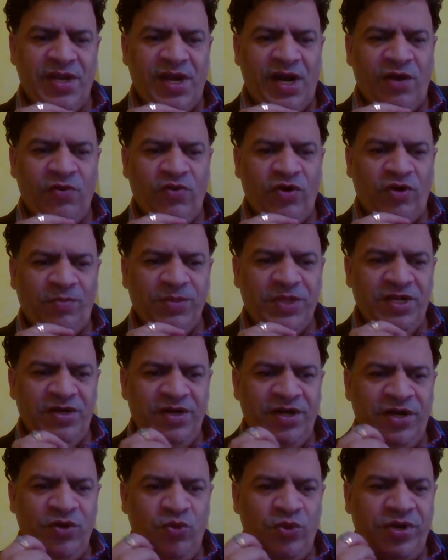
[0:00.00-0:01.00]
And one of the
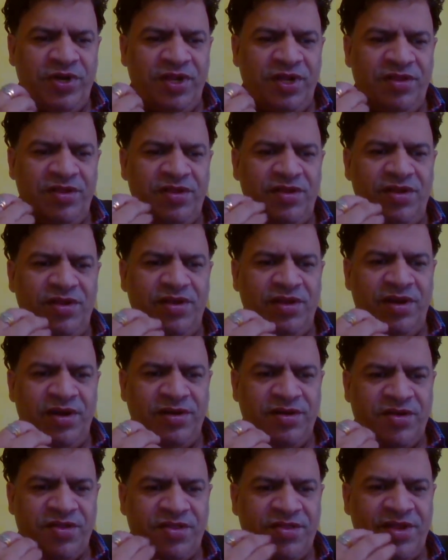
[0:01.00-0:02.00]
duties,
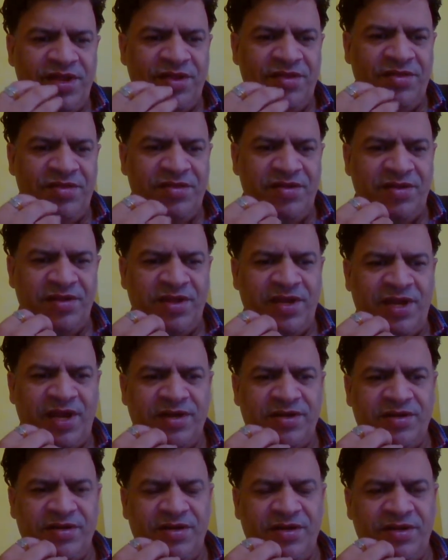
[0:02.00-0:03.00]
it says
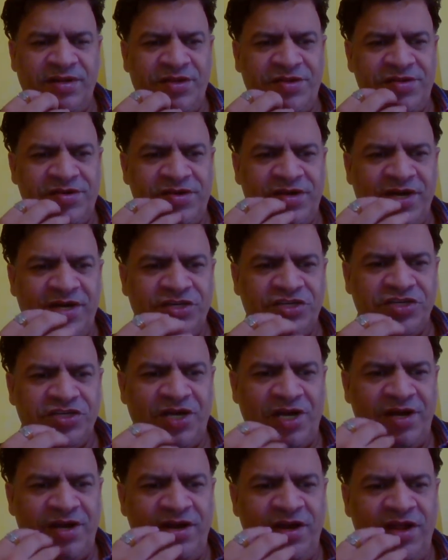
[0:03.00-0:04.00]
that the state
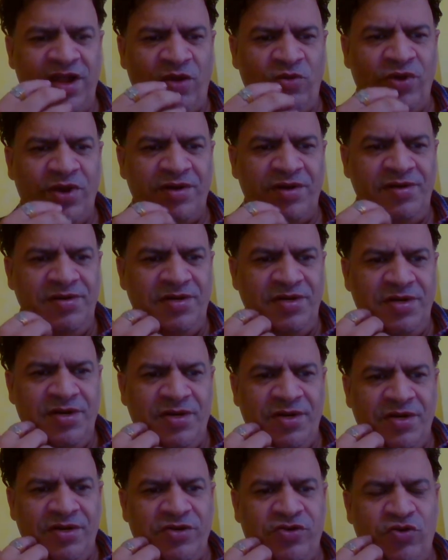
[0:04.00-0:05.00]
shall endeavor
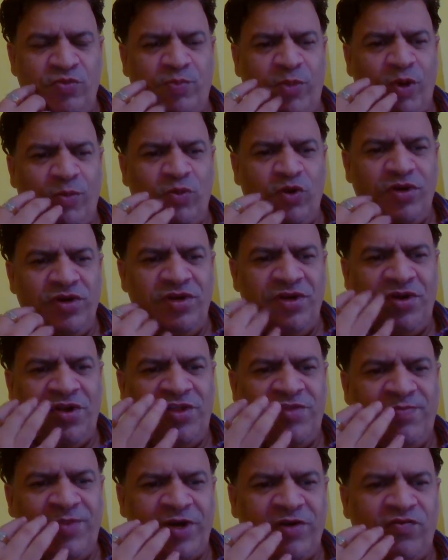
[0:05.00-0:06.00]
to promote the
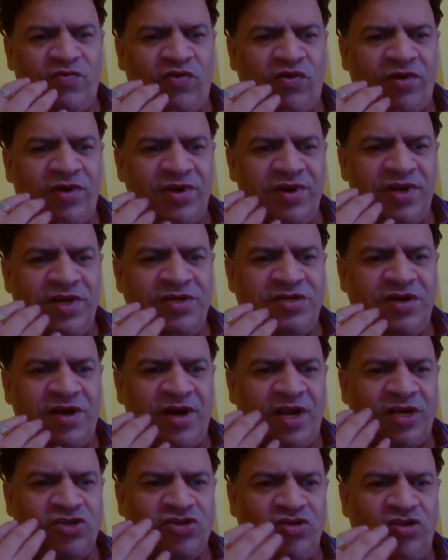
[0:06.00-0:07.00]
respect for
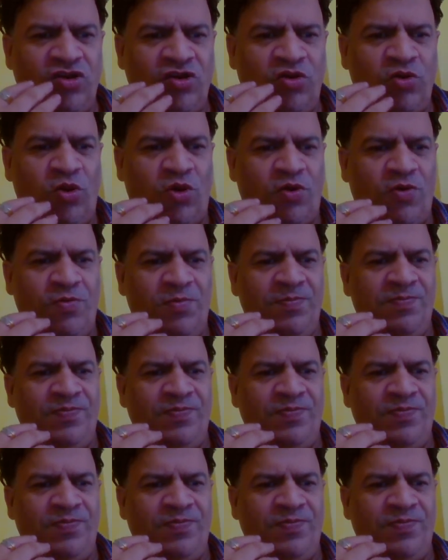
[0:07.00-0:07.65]
international law.